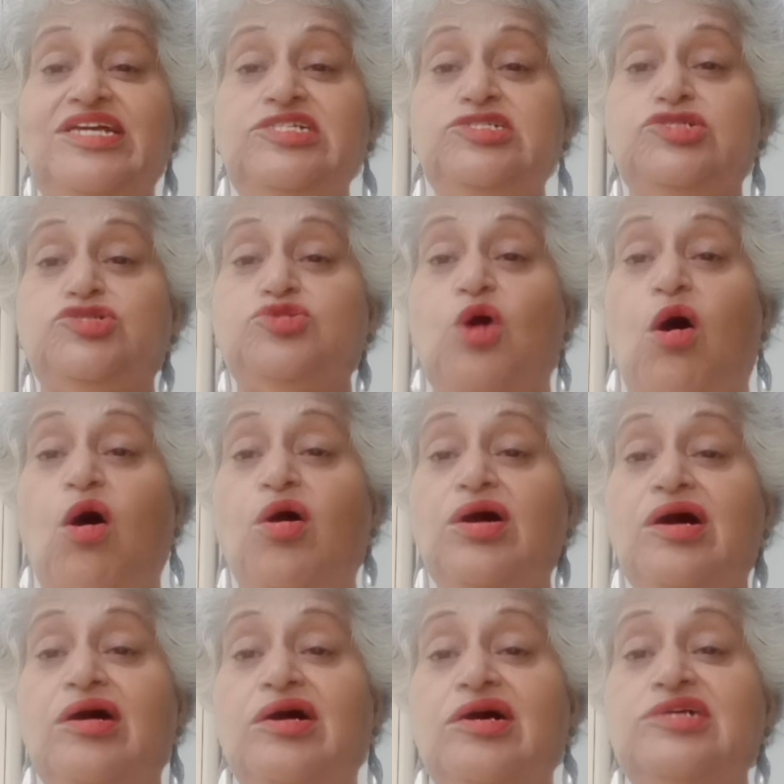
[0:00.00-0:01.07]
strong
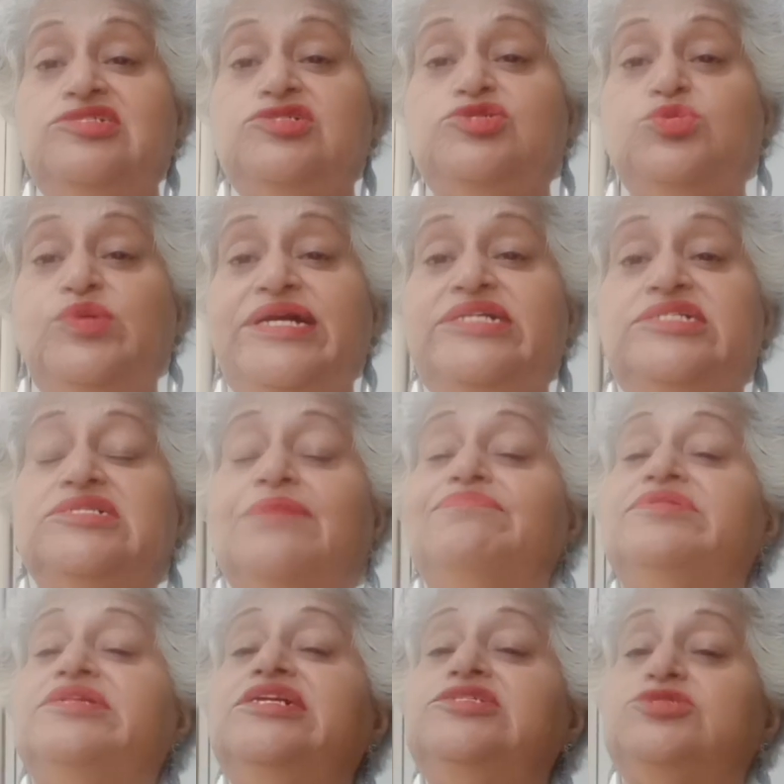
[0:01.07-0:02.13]
urge to eat
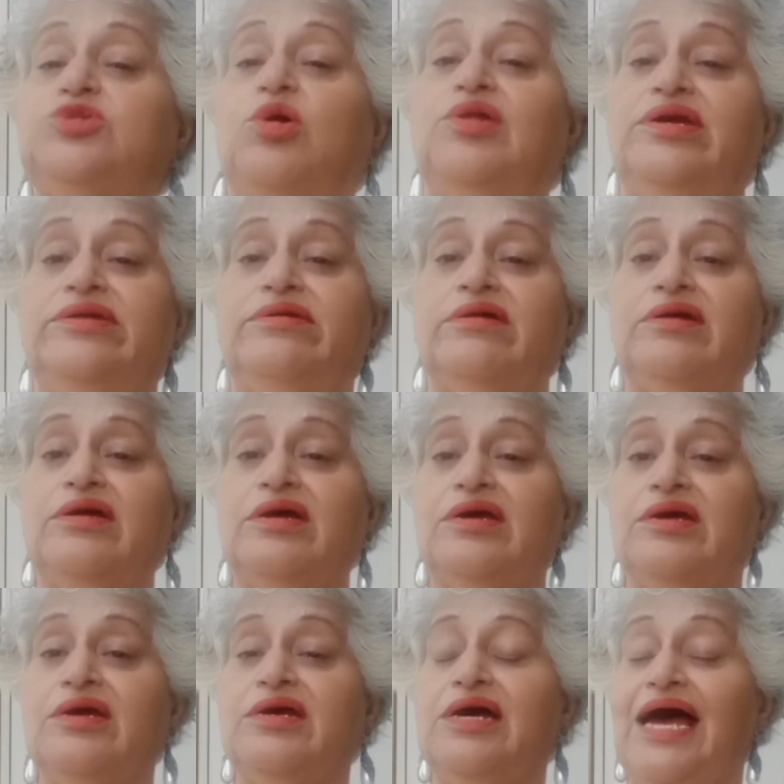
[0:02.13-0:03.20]
something solid.
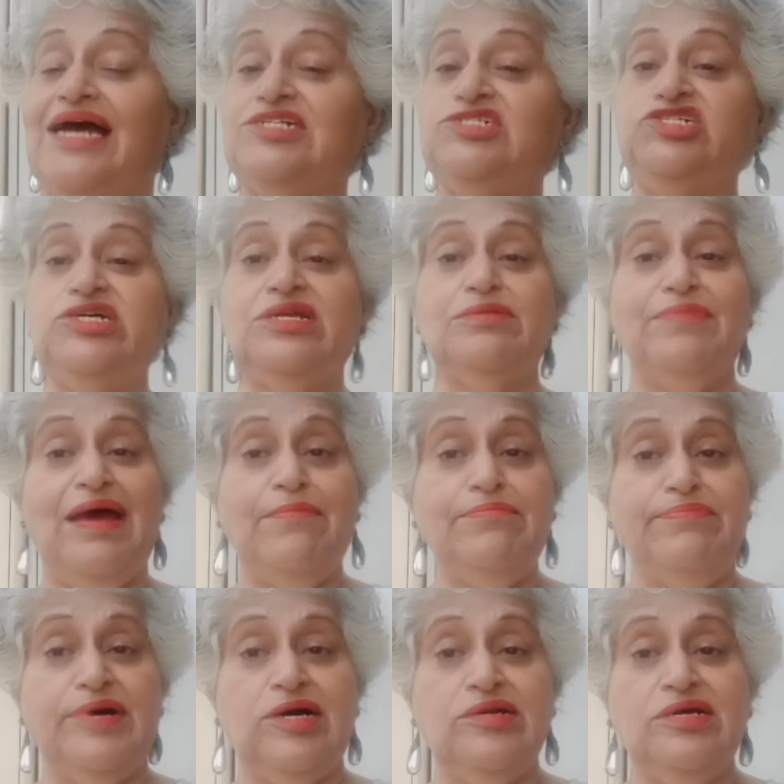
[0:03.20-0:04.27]
And she
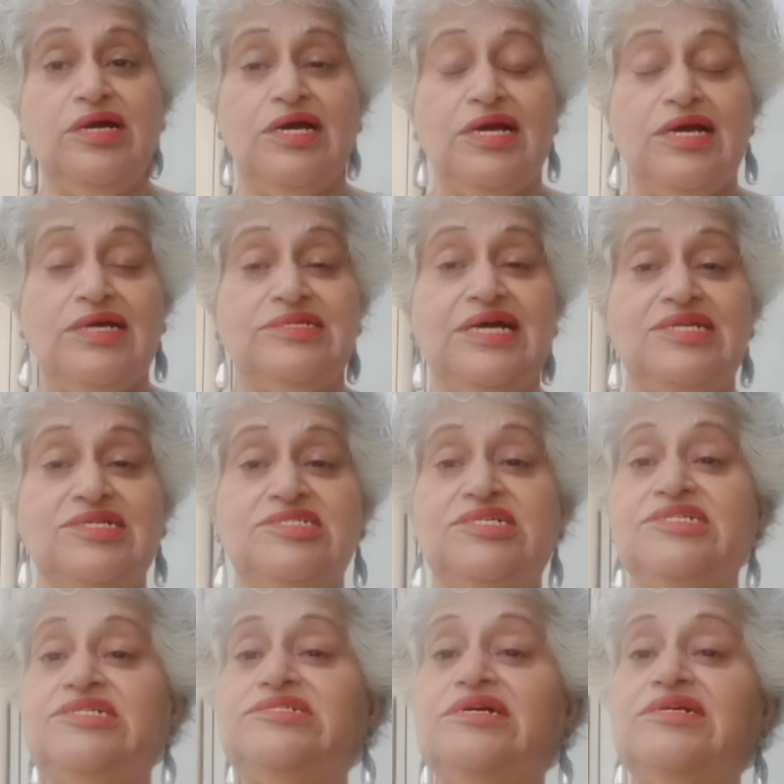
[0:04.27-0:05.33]
remembered that the
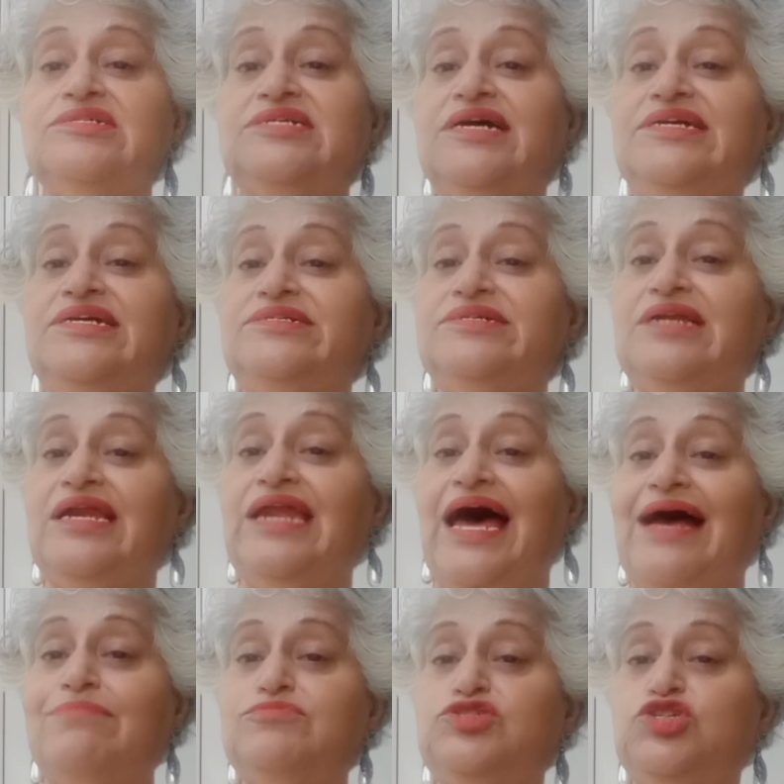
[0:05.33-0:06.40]
sisters had eaten
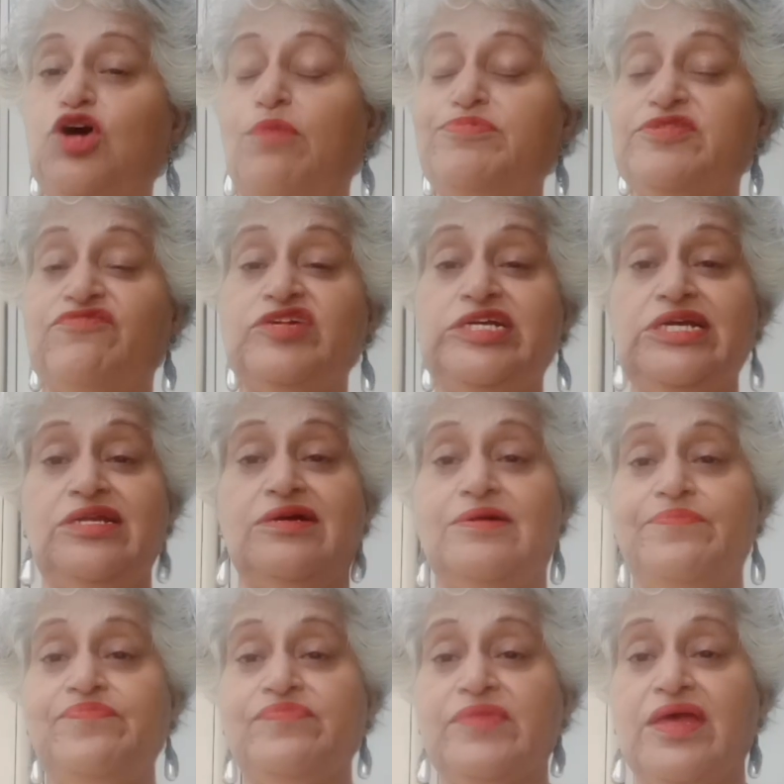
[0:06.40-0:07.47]
lamb chops for dinner
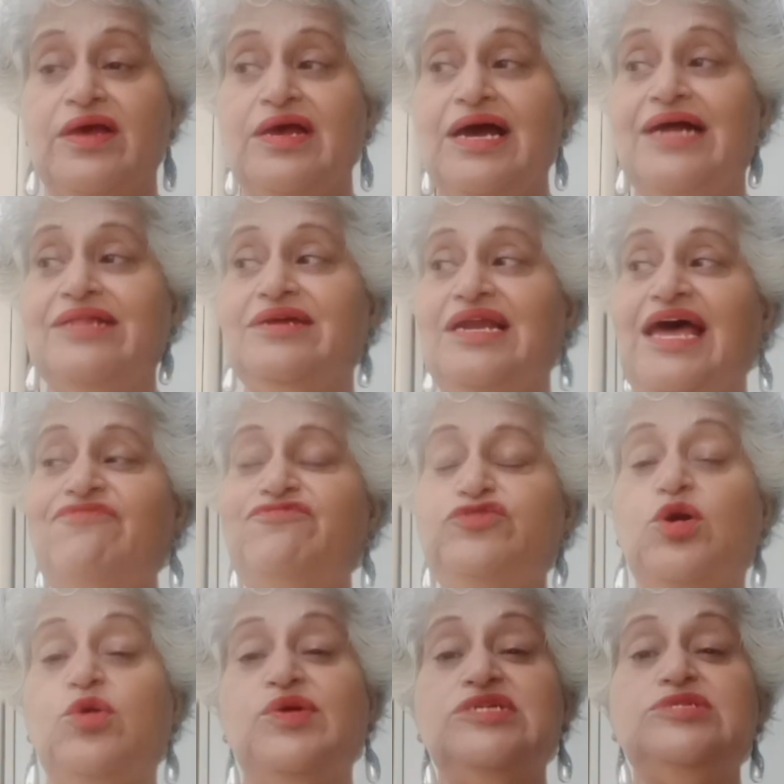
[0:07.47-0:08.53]
and the
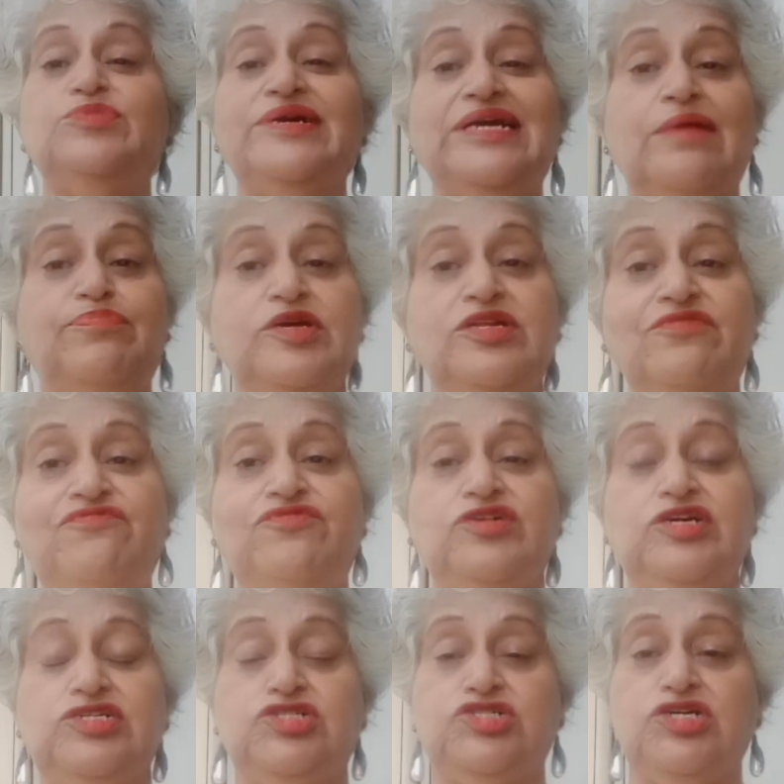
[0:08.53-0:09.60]
leftovers were kept in the
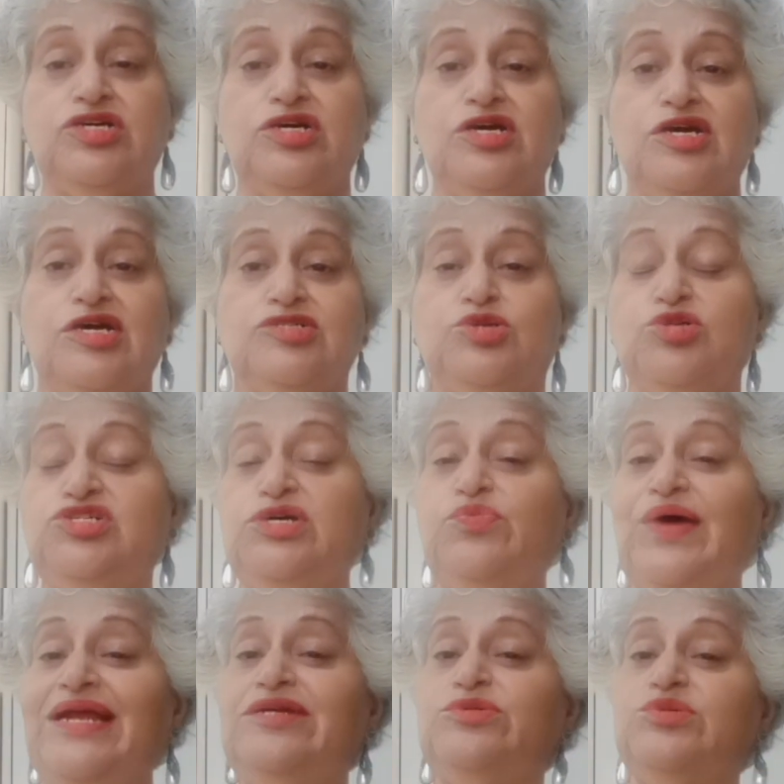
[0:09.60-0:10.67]
fridge. So she
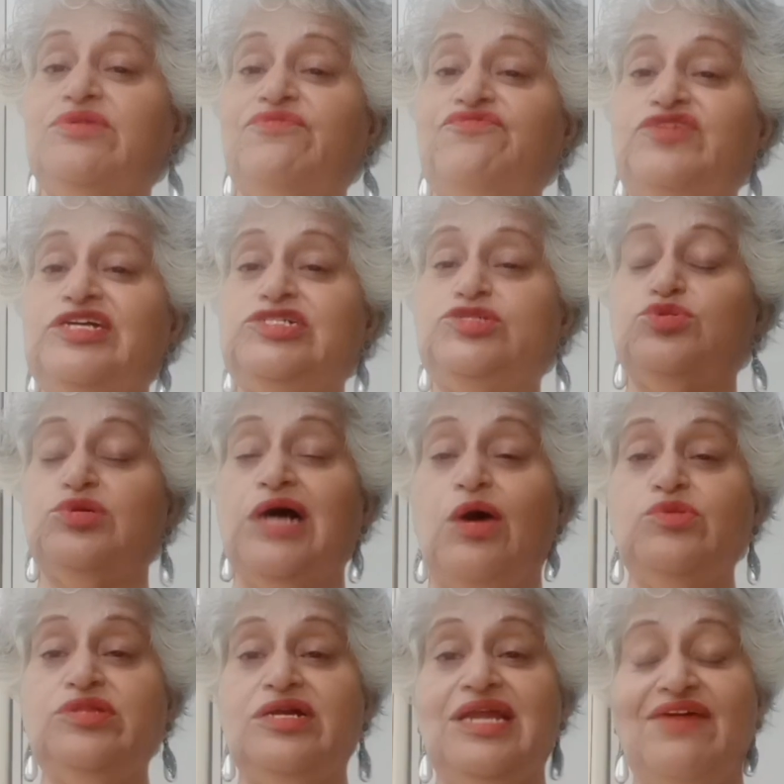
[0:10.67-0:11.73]
went to the fridge, took
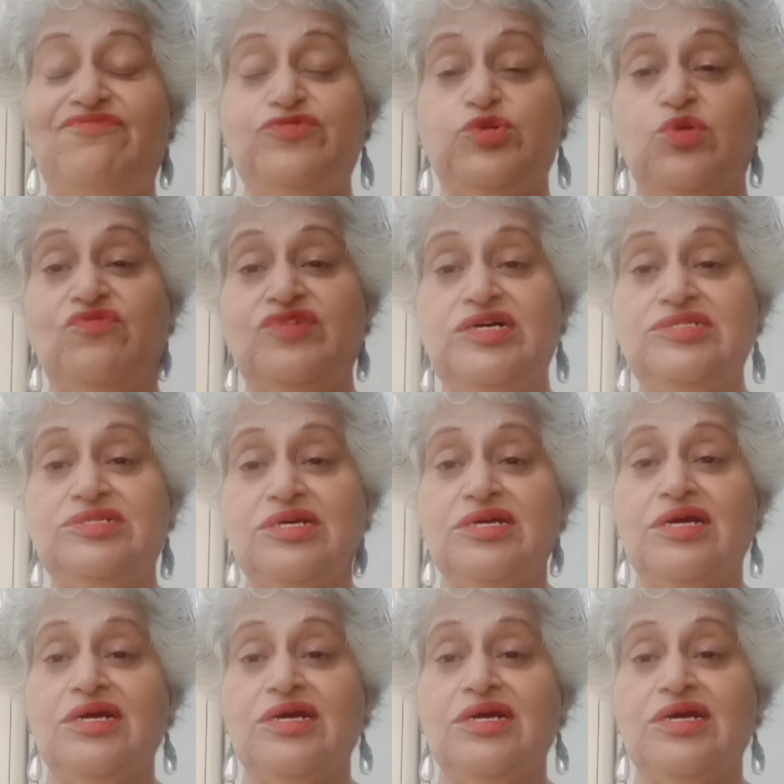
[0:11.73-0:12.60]
out the leftovers,